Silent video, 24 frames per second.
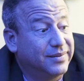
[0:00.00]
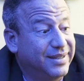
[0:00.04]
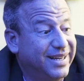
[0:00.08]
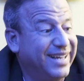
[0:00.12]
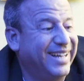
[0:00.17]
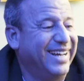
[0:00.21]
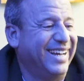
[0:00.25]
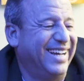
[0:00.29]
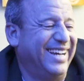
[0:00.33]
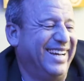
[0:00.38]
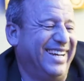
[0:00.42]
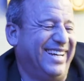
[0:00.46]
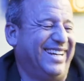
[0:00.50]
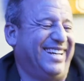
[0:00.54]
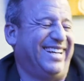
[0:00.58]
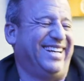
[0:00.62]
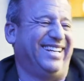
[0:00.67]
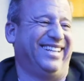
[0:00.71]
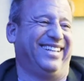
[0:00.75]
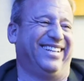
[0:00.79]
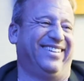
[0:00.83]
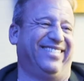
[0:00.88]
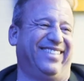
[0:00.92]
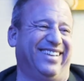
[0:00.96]

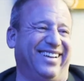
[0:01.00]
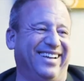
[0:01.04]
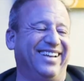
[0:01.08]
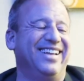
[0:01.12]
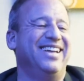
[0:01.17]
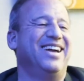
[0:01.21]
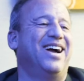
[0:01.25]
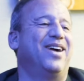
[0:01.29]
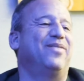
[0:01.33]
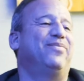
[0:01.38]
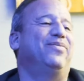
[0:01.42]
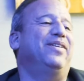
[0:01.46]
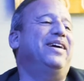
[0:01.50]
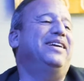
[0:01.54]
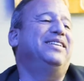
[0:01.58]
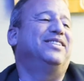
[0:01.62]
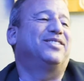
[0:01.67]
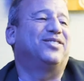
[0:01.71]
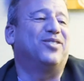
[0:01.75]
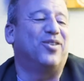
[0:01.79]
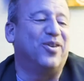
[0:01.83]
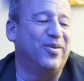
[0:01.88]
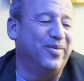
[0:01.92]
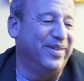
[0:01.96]
they're like, I'm brainstorming.
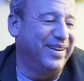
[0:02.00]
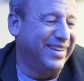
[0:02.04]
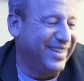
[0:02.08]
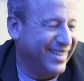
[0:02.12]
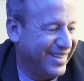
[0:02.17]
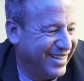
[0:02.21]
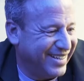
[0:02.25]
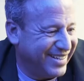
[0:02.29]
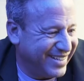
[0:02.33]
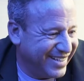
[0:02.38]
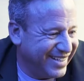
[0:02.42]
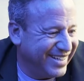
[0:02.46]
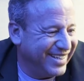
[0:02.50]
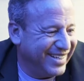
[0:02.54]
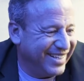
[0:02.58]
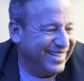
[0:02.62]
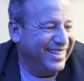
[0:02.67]
They're like kindergarten,